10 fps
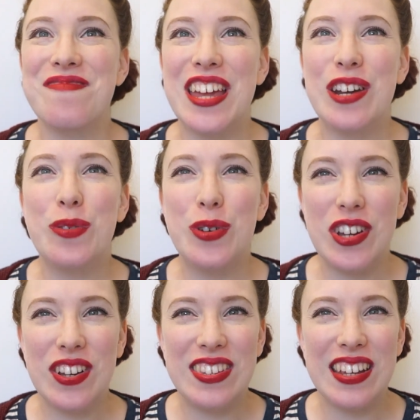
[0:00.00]
in
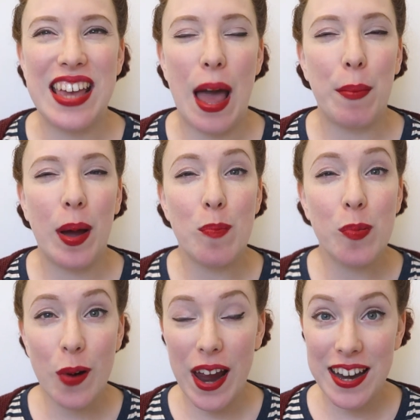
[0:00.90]
order to get my
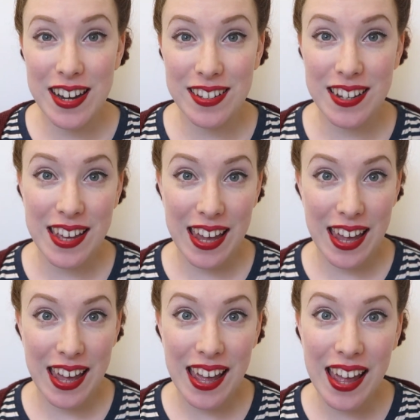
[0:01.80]
brain into
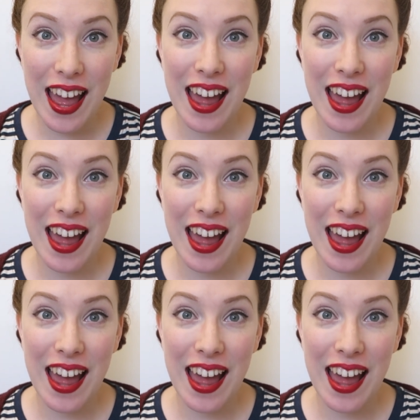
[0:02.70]
gear